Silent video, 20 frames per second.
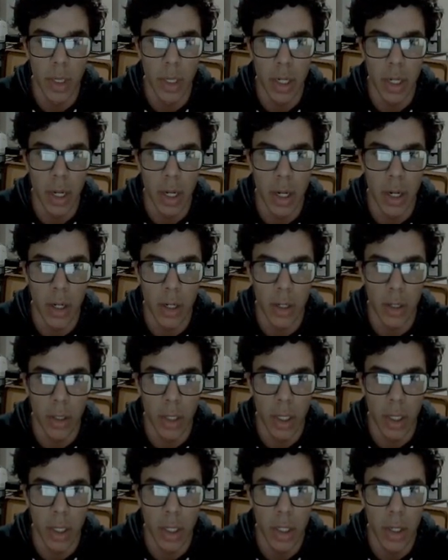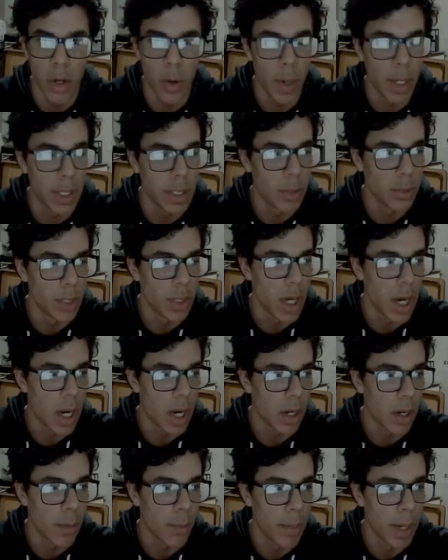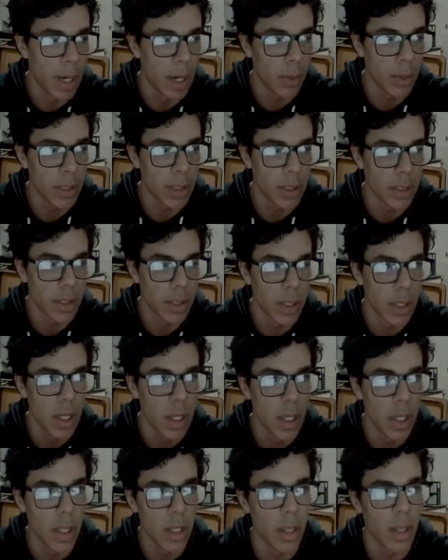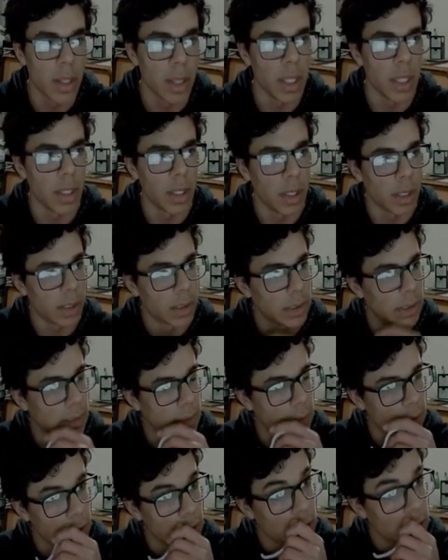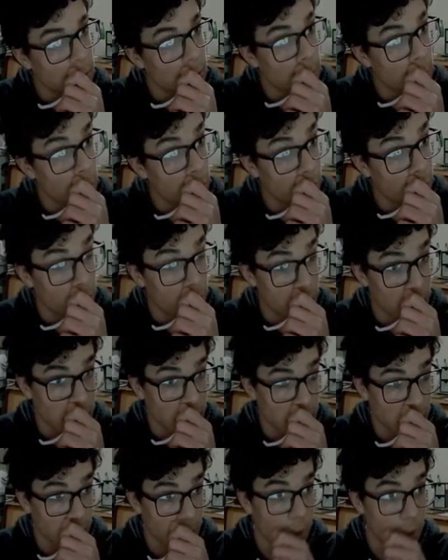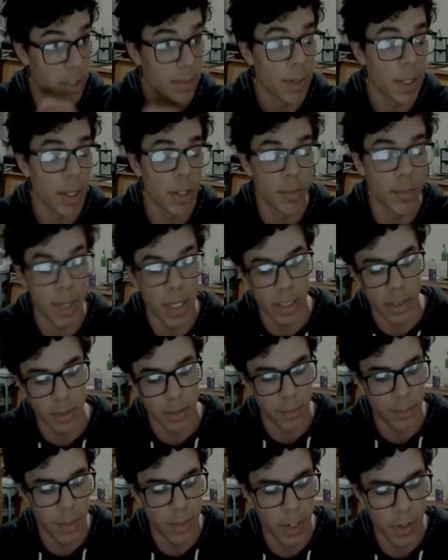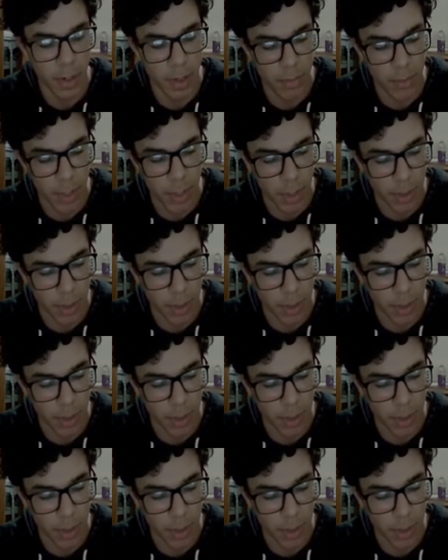are going to talk about the smothered mate. Now, the smothered mate is a very, very,